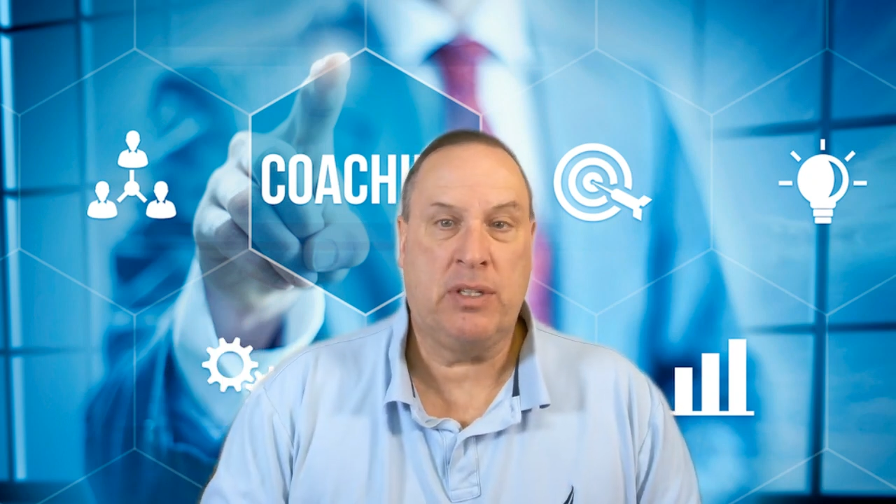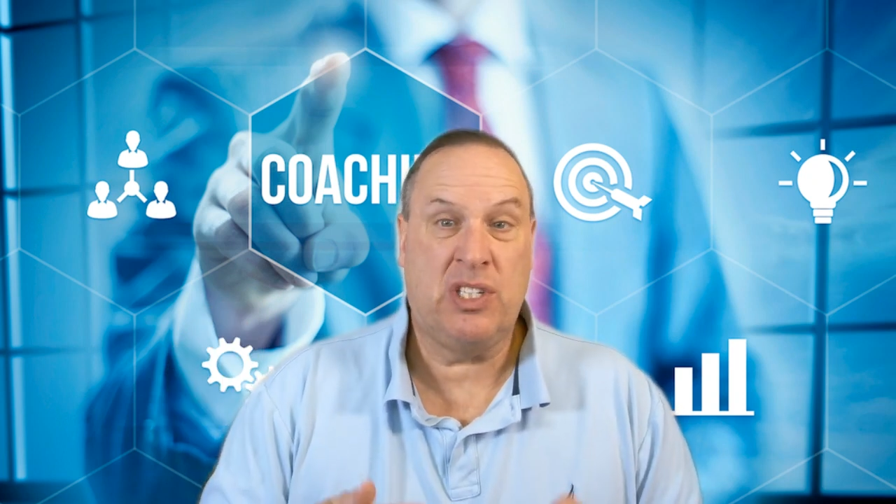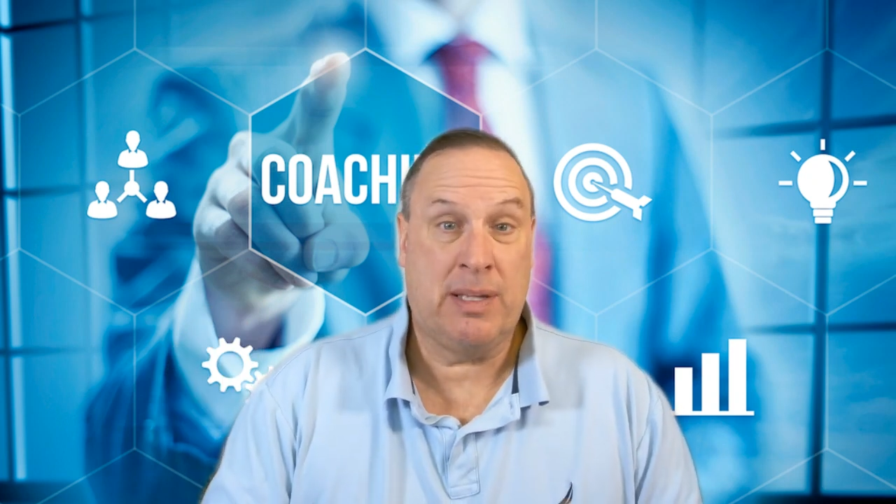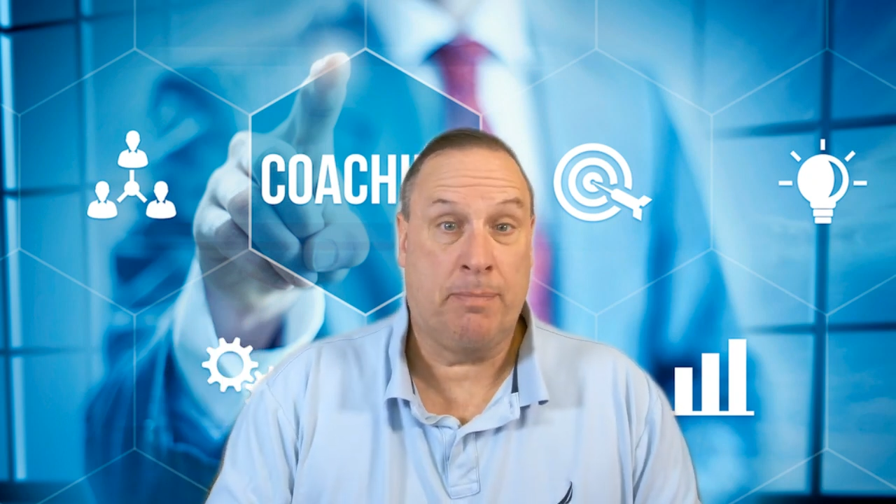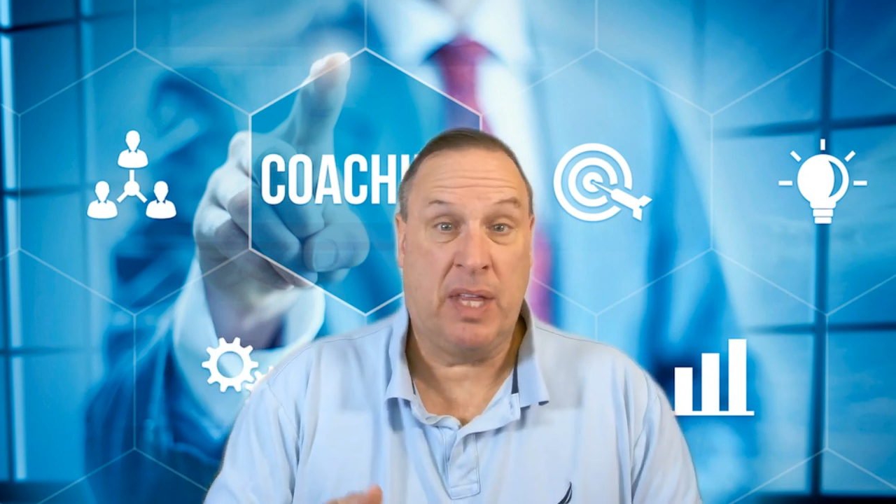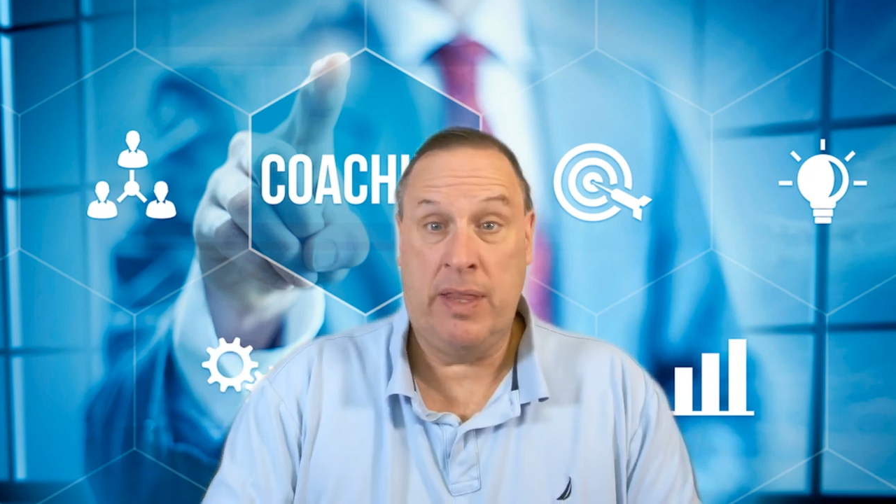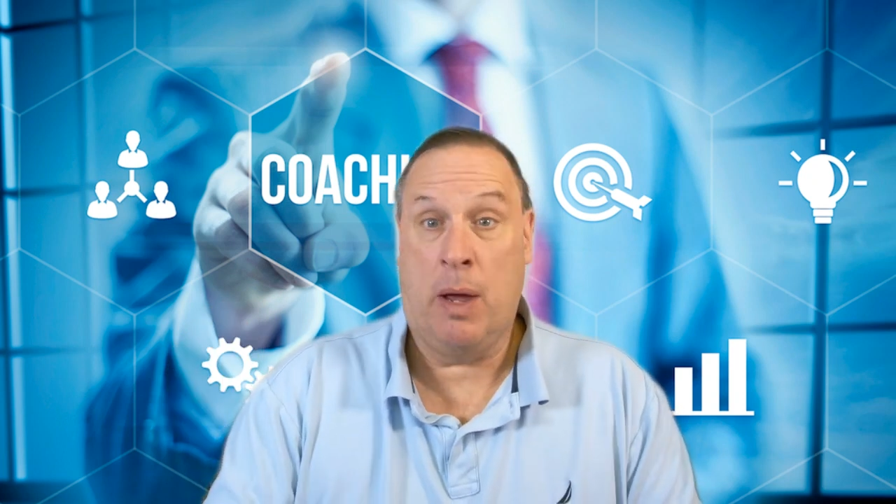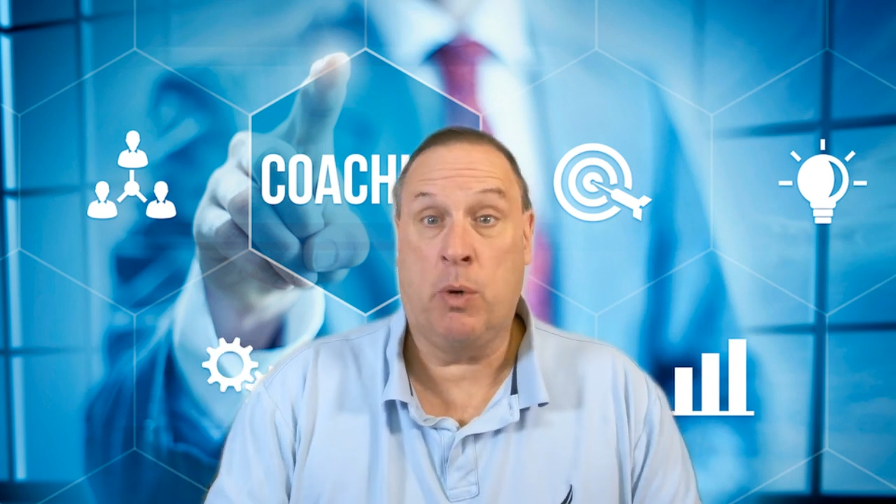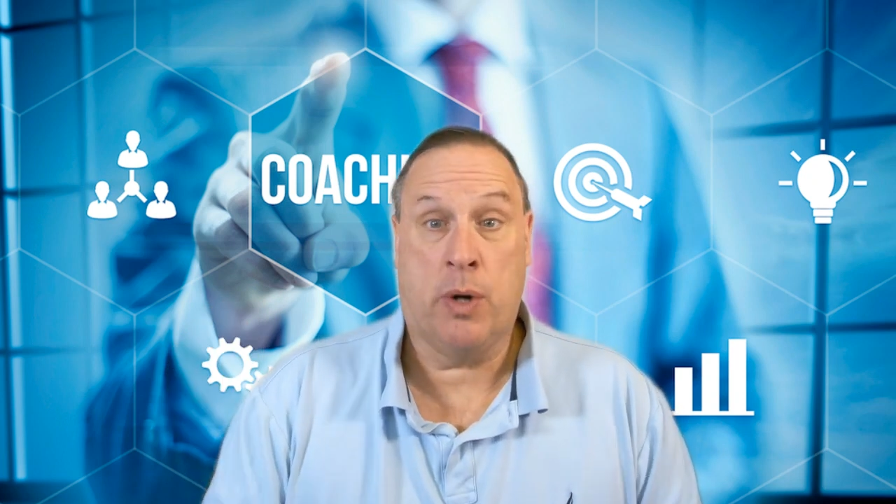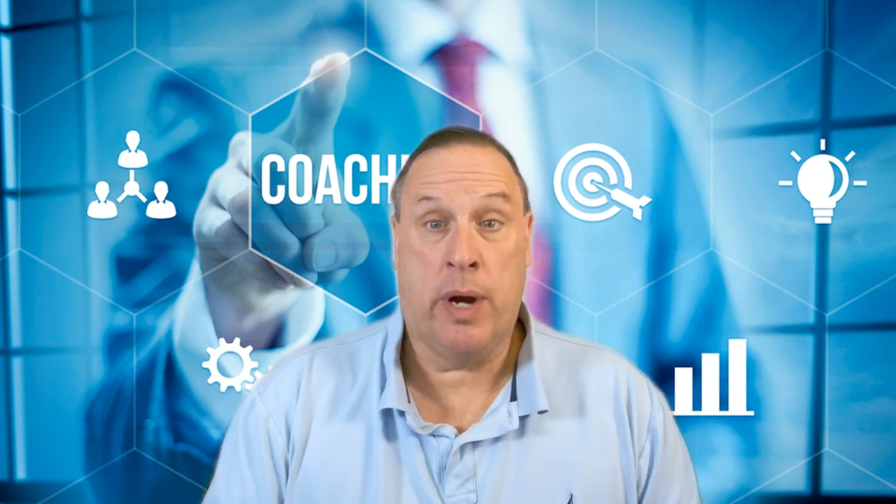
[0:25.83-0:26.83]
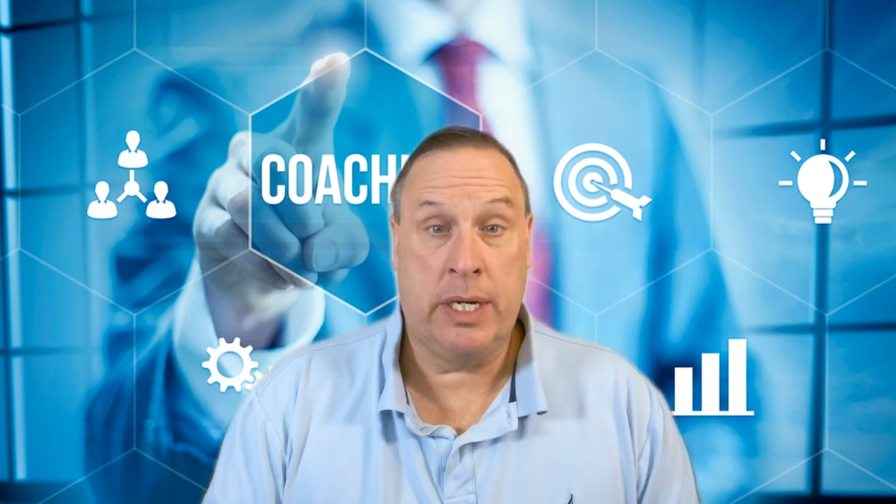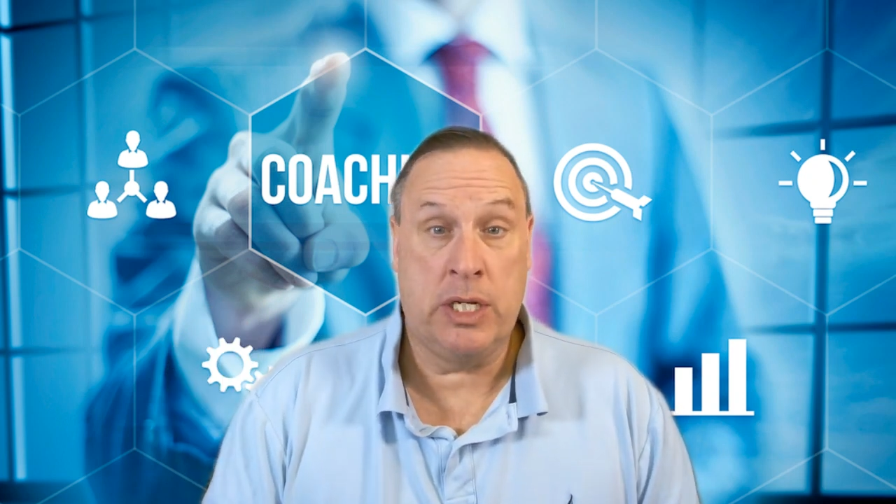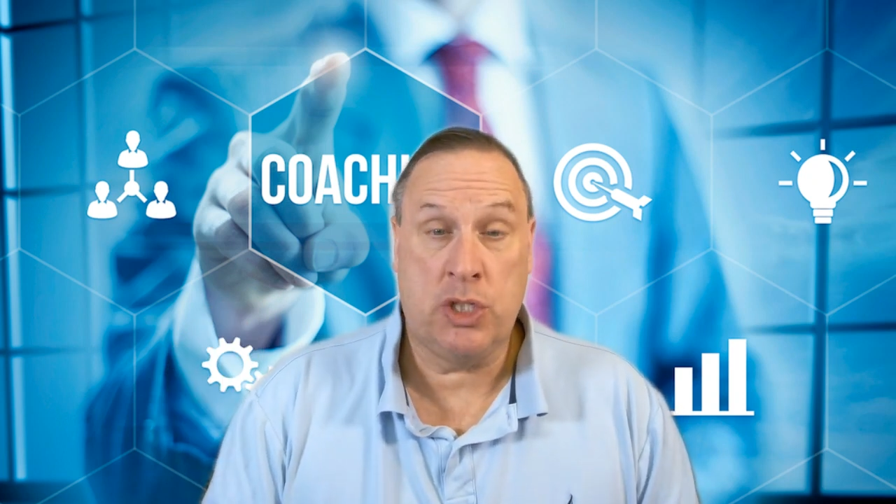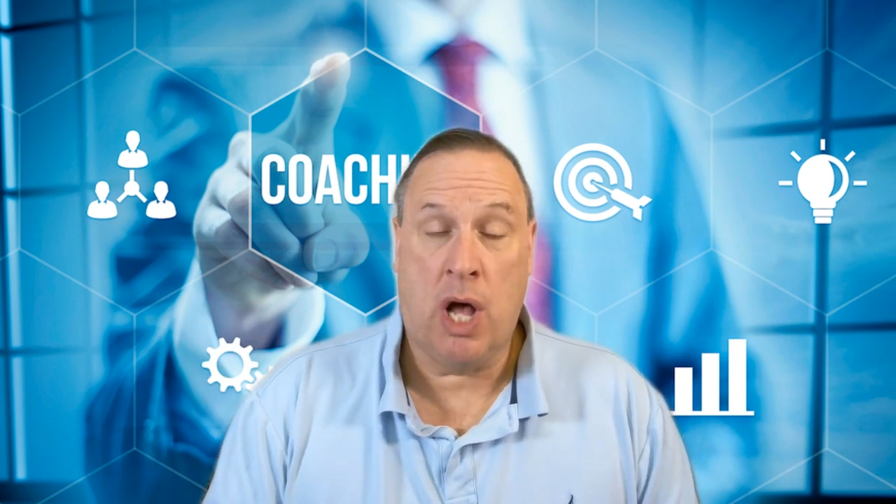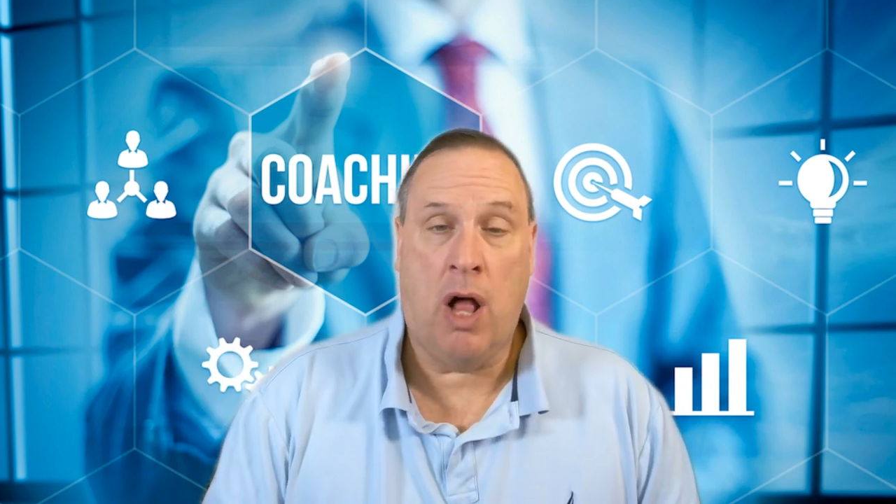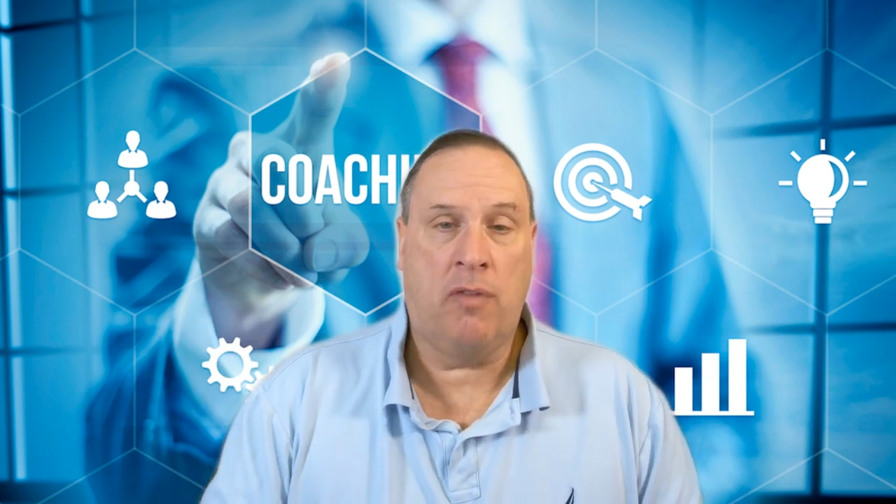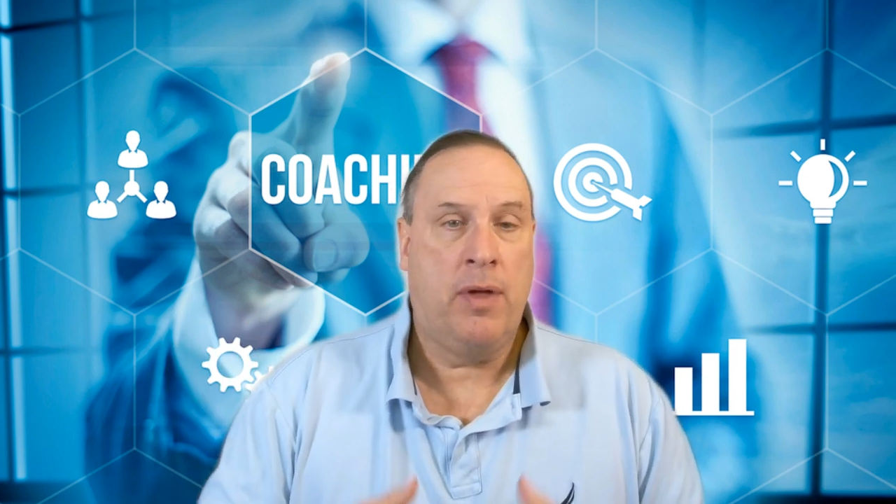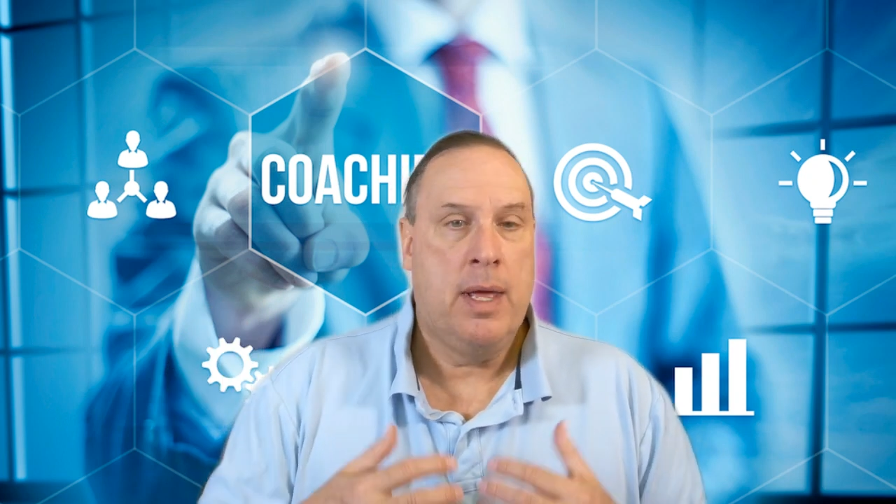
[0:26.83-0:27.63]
something that we're trying to solve,